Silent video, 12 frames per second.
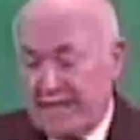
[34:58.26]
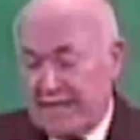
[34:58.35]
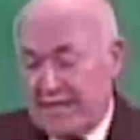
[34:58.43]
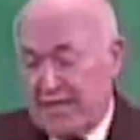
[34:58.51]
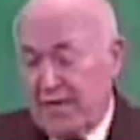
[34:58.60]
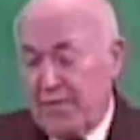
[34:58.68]
is
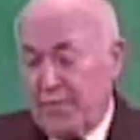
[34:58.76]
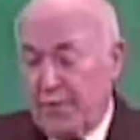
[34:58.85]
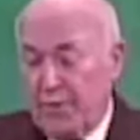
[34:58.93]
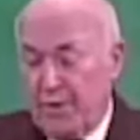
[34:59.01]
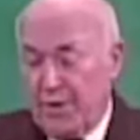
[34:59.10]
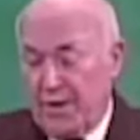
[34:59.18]
the chief
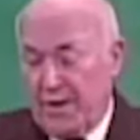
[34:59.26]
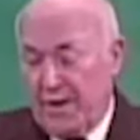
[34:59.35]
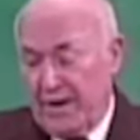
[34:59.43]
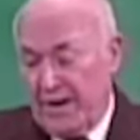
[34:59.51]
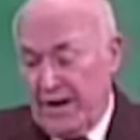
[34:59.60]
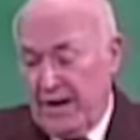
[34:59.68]
ruler
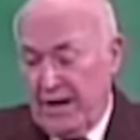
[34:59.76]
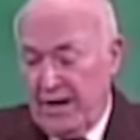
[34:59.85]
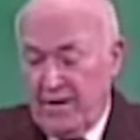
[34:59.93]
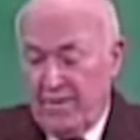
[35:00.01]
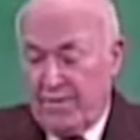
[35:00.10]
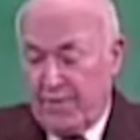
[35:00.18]

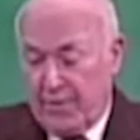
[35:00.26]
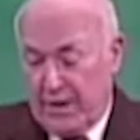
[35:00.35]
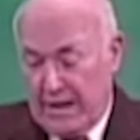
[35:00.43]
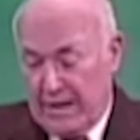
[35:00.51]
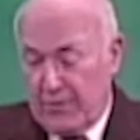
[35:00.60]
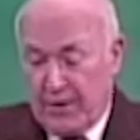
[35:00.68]
of
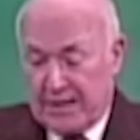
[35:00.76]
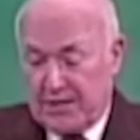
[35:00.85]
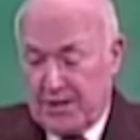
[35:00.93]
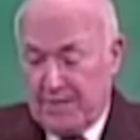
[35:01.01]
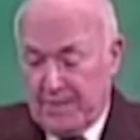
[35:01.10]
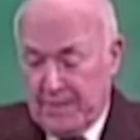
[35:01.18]

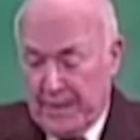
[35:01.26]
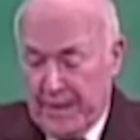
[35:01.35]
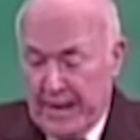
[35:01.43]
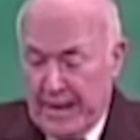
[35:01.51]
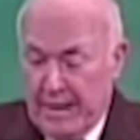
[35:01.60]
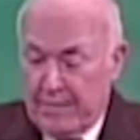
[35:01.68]
Russia,
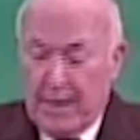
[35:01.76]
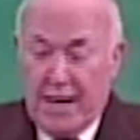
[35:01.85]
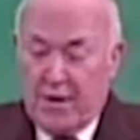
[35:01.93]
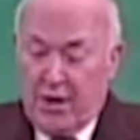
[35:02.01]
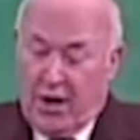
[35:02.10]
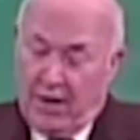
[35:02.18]

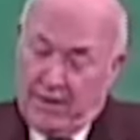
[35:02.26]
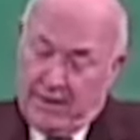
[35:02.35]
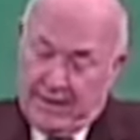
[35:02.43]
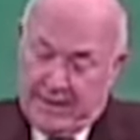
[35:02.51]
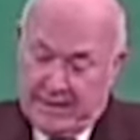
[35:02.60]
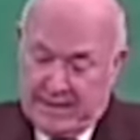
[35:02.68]
Magog
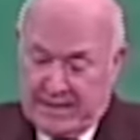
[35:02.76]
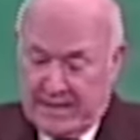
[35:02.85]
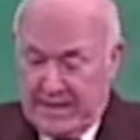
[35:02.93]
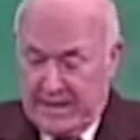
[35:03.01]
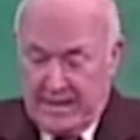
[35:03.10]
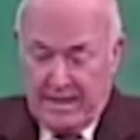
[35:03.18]
is